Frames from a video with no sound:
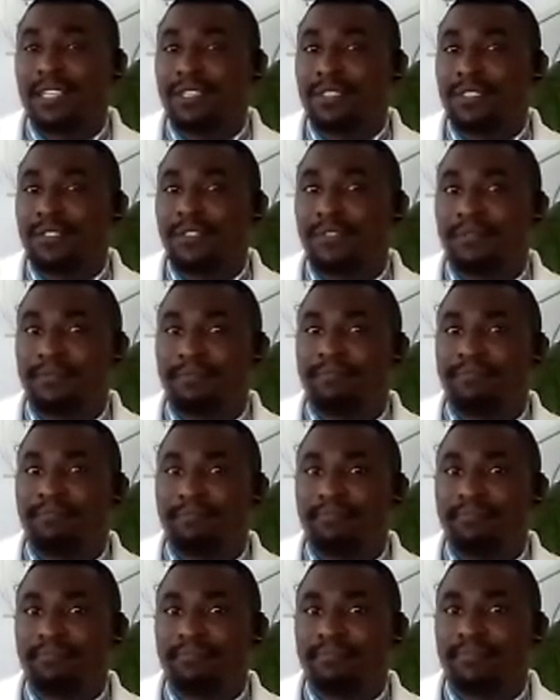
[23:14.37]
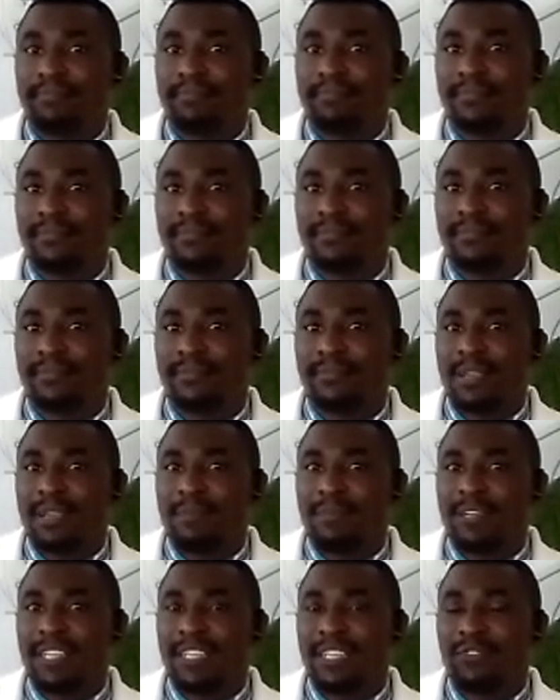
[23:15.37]
you. I'm
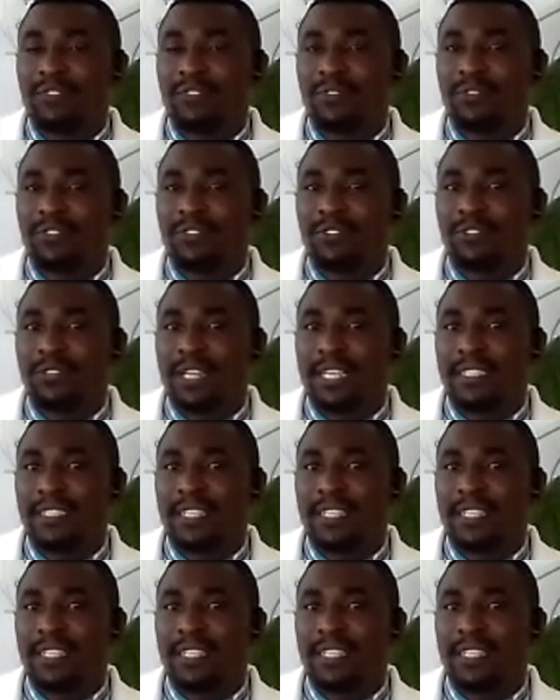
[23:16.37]
grateful for you guys.